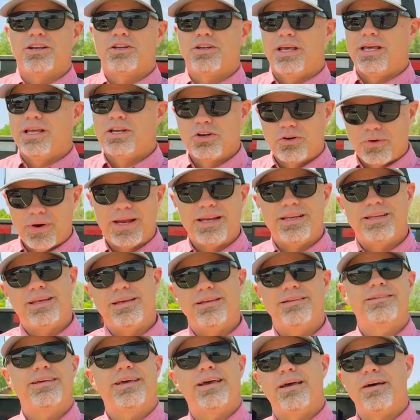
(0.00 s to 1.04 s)
in great
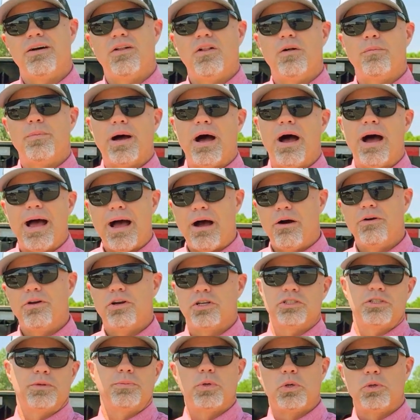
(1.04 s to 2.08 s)
detail about how you're
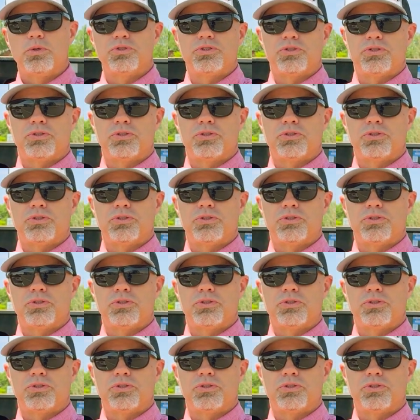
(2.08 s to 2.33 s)
supposed